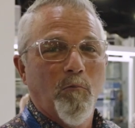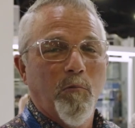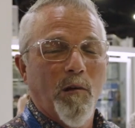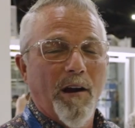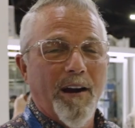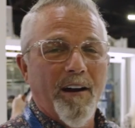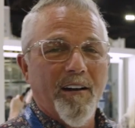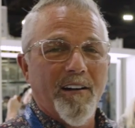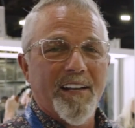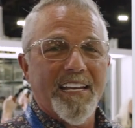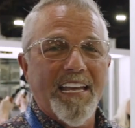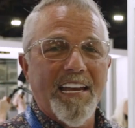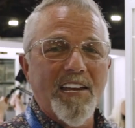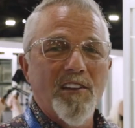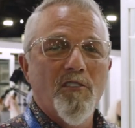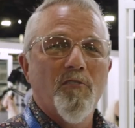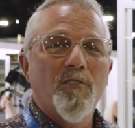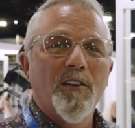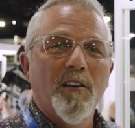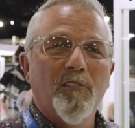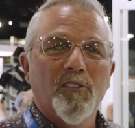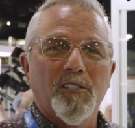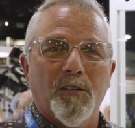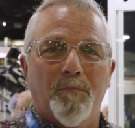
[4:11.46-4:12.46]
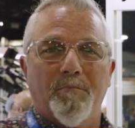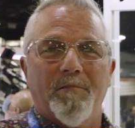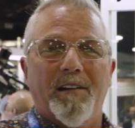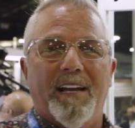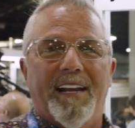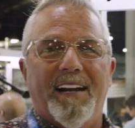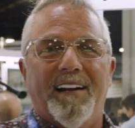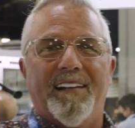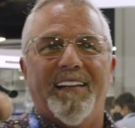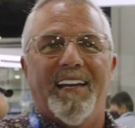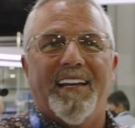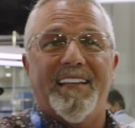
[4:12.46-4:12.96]
where can you use a
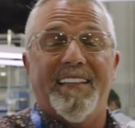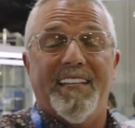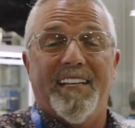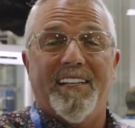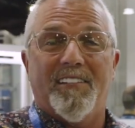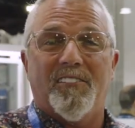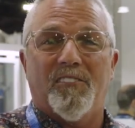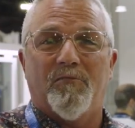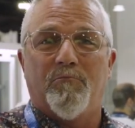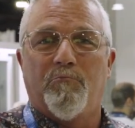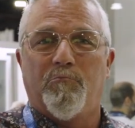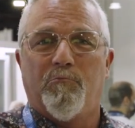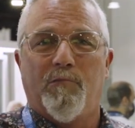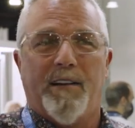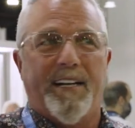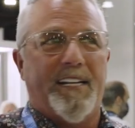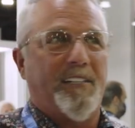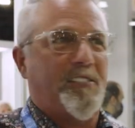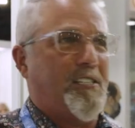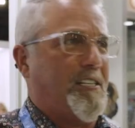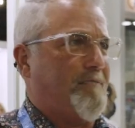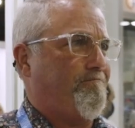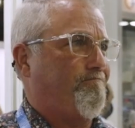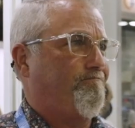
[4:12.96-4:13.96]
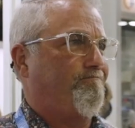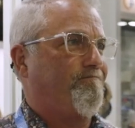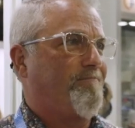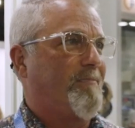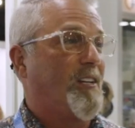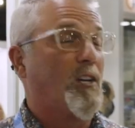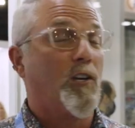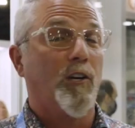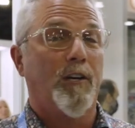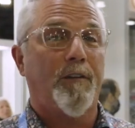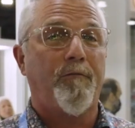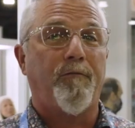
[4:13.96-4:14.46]
product like this? What is it
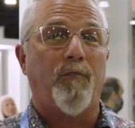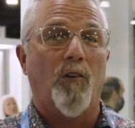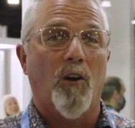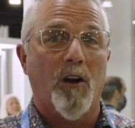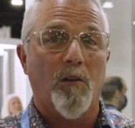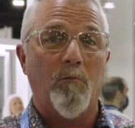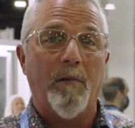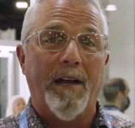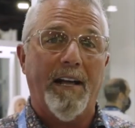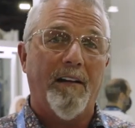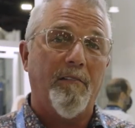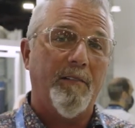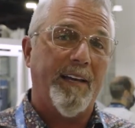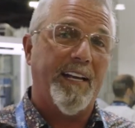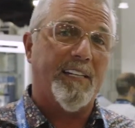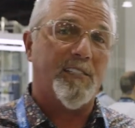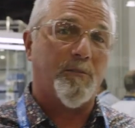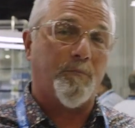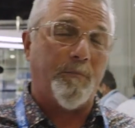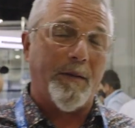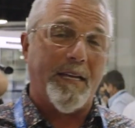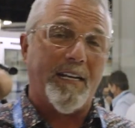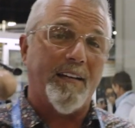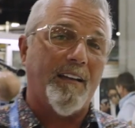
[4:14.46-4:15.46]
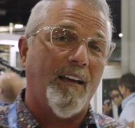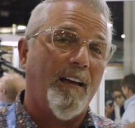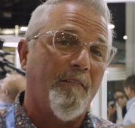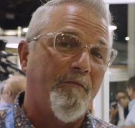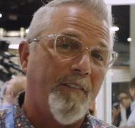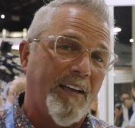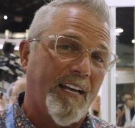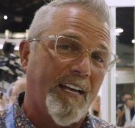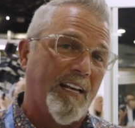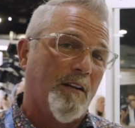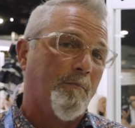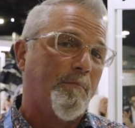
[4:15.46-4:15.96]
good for? Well, it's been
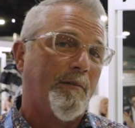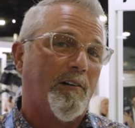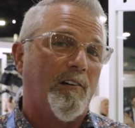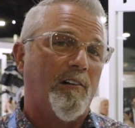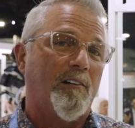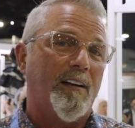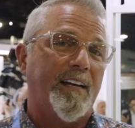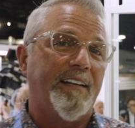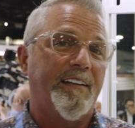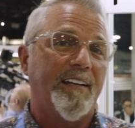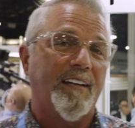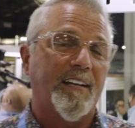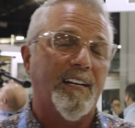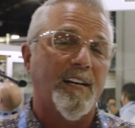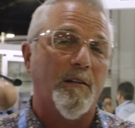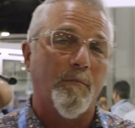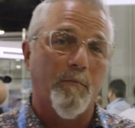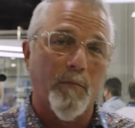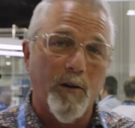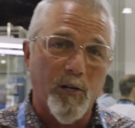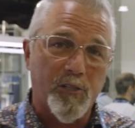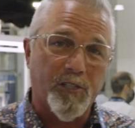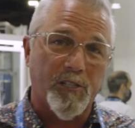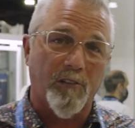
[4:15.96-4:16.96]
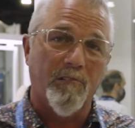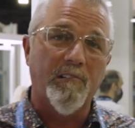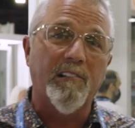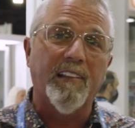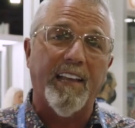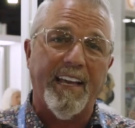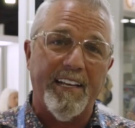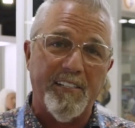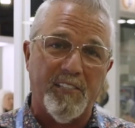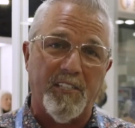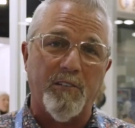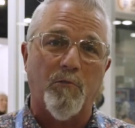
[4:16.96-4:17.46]
available in the commercial
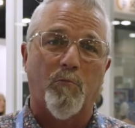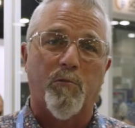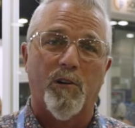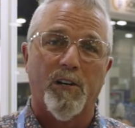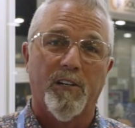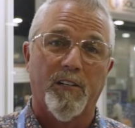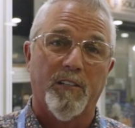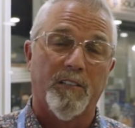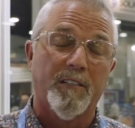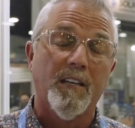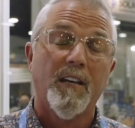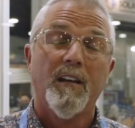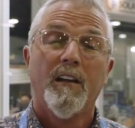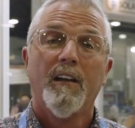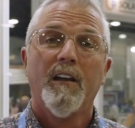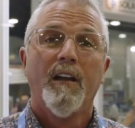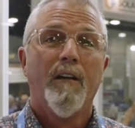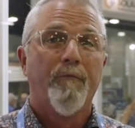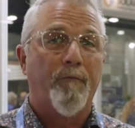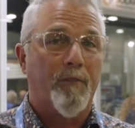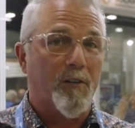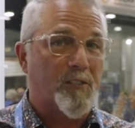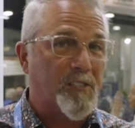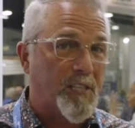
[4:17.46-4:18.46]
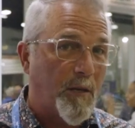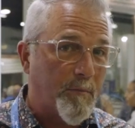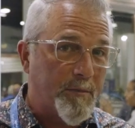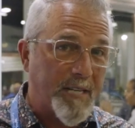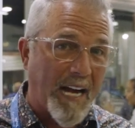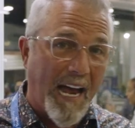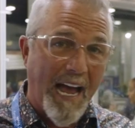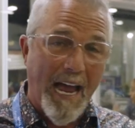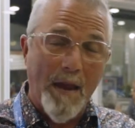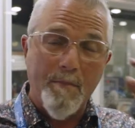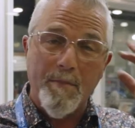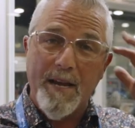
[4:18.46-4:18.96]
glazing world for some
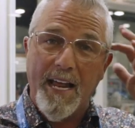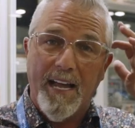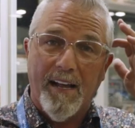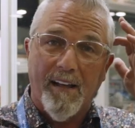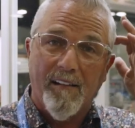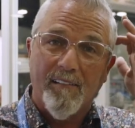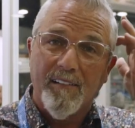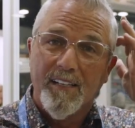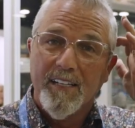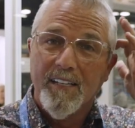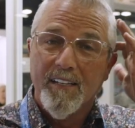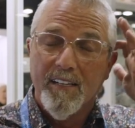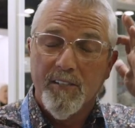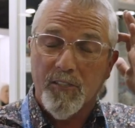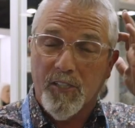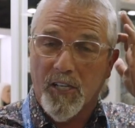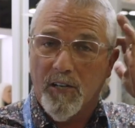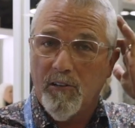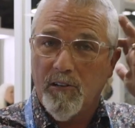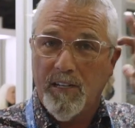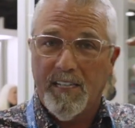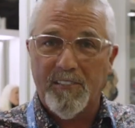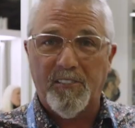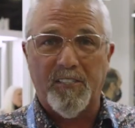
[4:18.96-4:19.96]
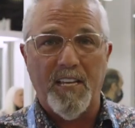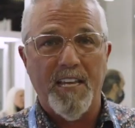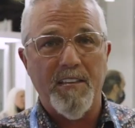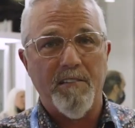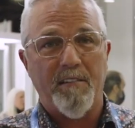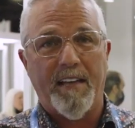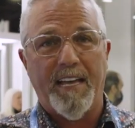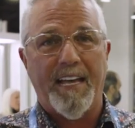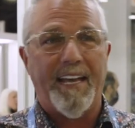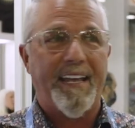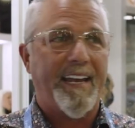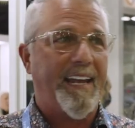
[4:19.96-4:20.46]
time now. So let's say
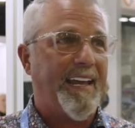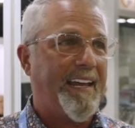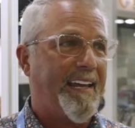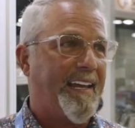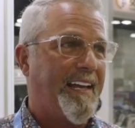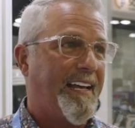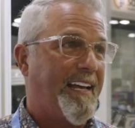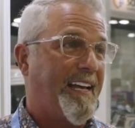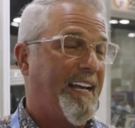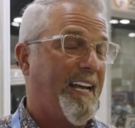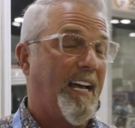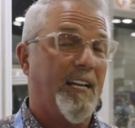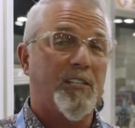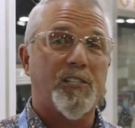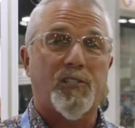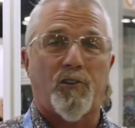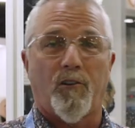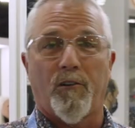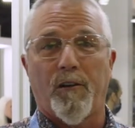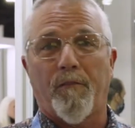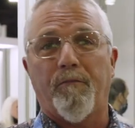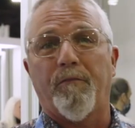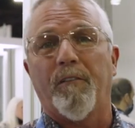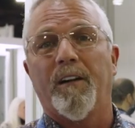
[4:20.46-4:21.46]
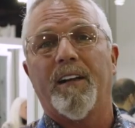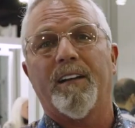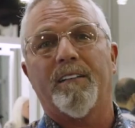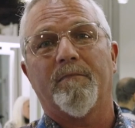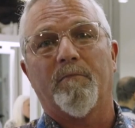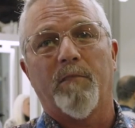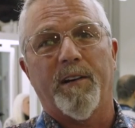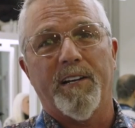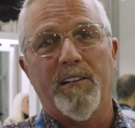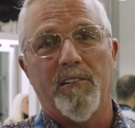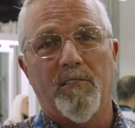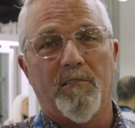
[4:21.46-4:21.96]
you had a storefront
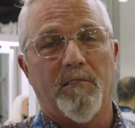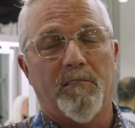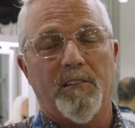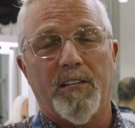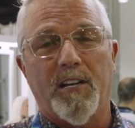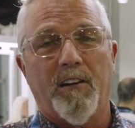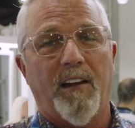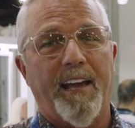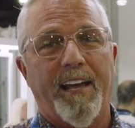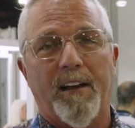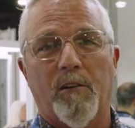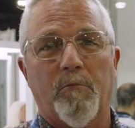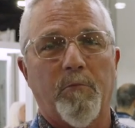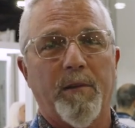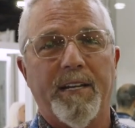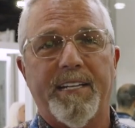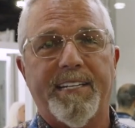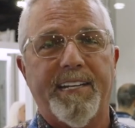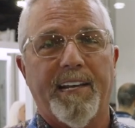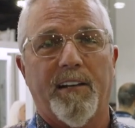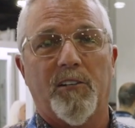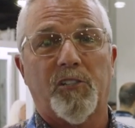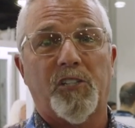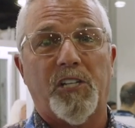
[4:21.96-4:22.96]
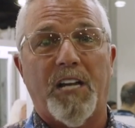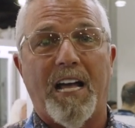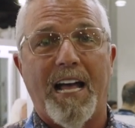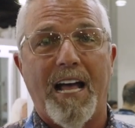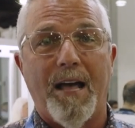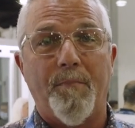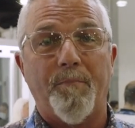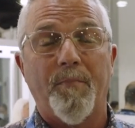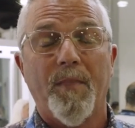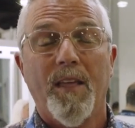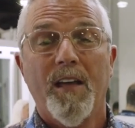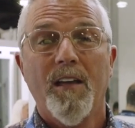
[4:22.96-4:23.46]
where you had a retail
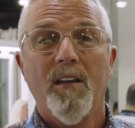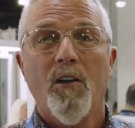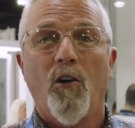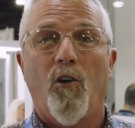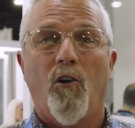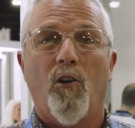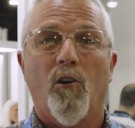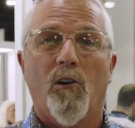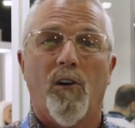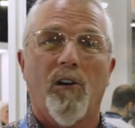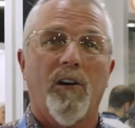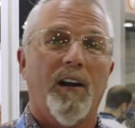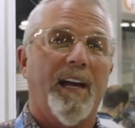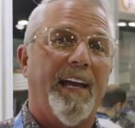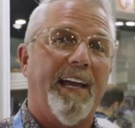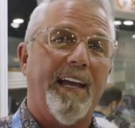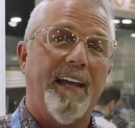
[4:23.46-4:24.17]
shop or